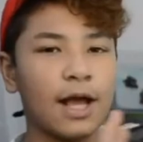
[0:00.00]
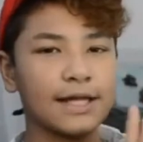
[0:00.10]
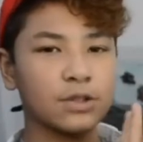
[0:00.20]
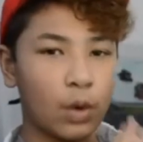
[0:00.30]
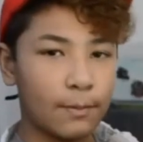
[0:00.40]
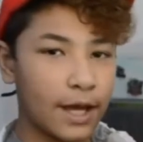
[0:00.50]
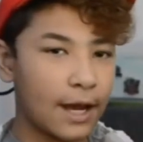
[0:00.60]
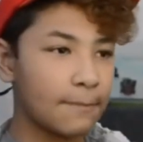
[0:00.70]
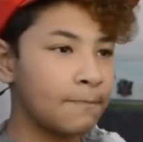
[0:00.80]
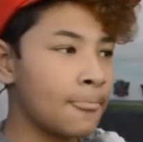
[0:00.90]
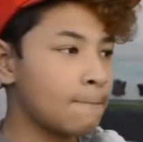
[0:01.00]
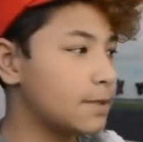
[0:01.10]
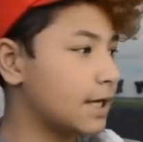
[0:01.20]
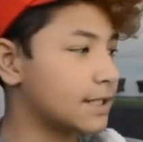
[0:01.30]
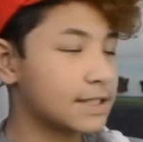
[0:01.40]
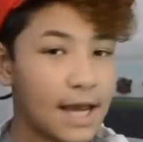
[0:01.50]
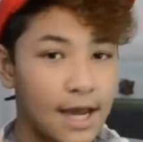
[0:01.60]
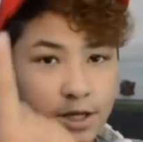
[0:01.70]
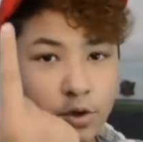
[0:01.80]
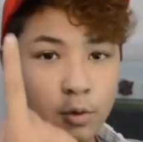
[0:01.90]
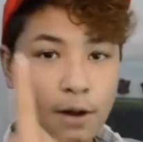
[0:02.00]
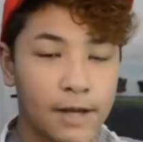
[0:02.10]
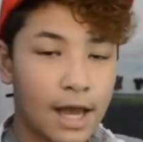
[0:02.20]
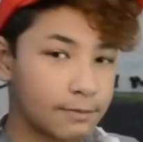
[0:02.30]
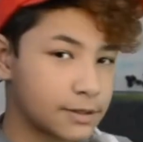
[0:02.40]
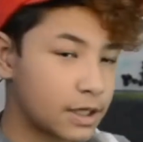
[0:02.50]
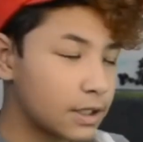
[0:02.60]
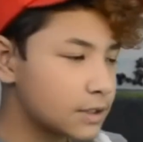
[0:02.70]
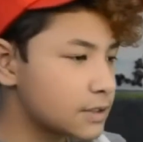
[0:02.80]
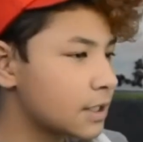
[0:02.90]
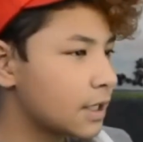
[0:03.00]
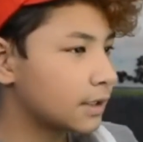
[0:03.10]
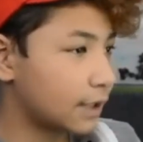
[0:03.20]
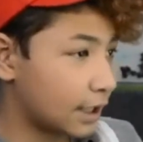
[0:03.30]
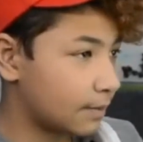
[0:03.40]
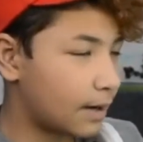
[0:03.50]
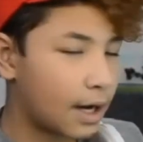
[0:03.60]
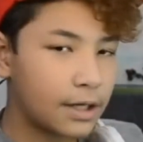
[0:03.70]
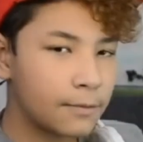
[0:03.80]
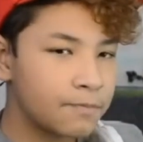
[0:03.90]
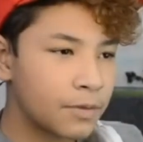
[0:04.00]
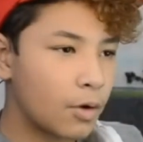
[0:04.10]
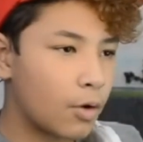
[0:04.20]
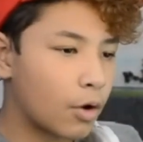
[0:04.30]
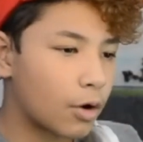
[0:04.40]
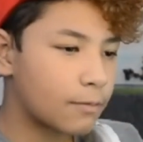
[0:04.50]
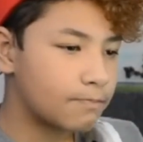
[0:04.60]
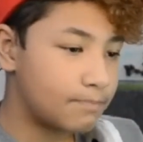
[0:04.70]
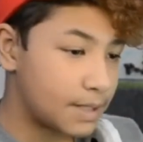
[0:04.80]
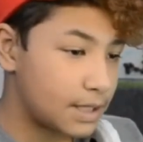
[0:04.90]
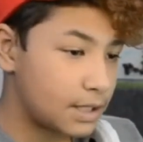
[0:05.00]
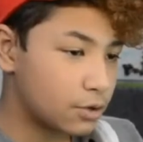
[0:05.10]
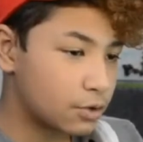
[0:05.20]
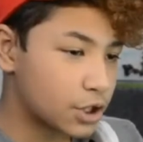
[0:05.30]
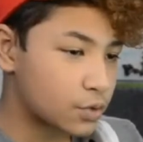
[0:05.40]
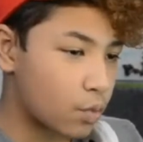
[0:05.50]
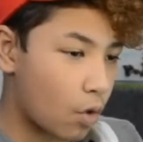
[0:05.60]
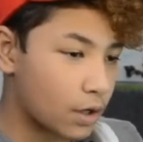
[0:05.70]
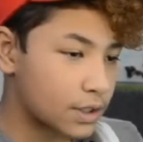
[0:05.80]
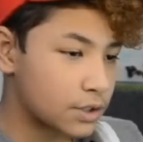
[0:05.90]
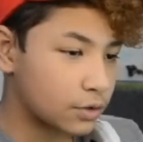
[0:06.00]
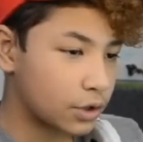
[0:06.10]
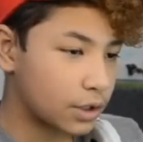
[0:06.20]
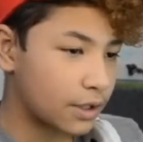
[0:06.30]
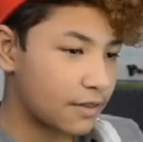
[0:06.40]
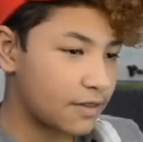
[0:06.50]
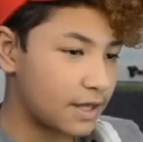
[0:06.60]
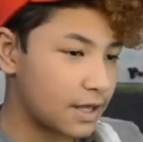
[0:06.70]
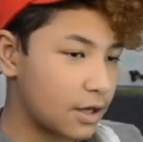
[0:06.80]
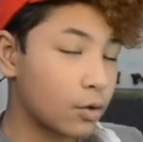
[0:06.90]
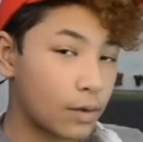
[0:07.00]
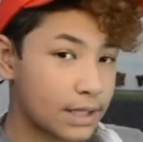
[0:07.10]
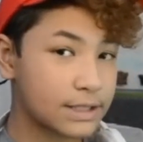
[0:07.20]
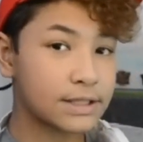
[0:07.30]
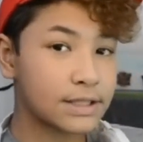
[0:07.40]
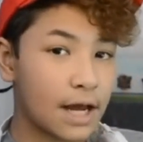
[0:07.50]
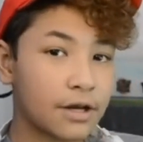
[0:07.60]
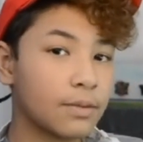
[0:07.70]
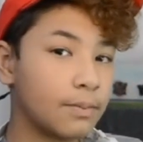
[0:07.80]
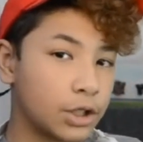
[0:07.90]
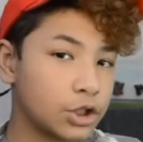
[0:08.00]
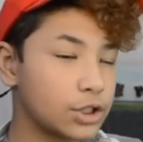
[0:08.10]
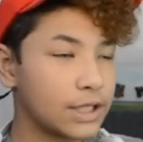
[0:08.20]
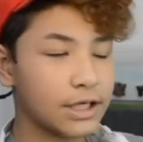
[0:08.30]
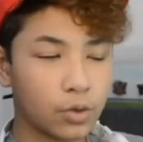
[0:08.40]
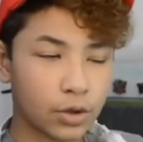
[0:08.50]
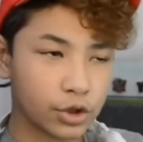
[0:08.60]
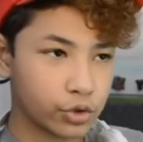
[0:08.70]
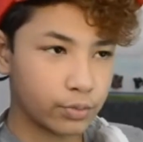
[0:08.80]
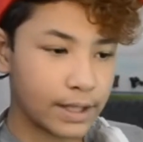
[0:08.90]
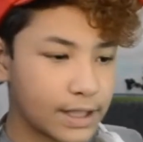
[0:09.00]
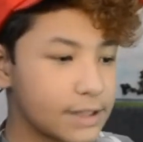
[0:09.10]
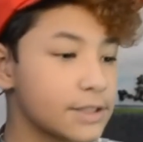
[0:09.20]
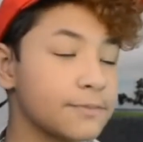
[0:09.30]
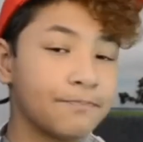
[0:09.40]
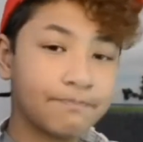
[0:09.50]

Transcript: as a webcam because A, your webcam sucks, like mine, or B, you just want to look the greatest out of the bunch in your Zoom meetings,